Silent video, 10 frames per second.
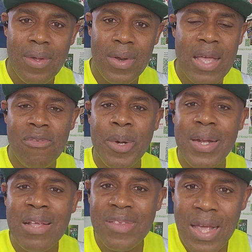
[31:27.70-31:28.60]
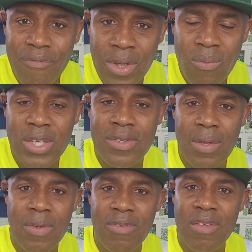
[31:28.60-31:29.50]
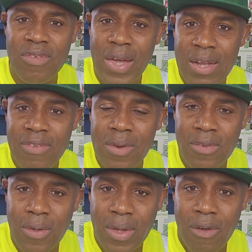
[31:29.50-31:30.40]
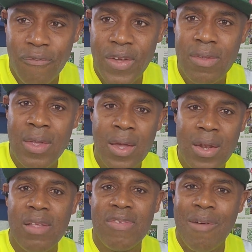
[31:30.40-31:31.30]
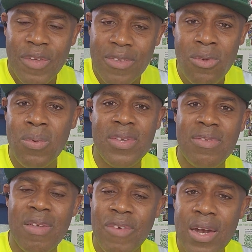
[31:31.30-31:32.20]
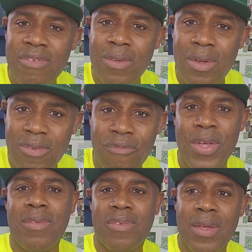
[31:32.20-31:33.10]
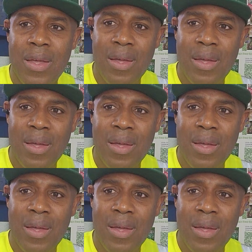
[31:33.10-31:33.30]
There is modern slavery, which is a very serious offense. There's servitude, which is a very serious offense.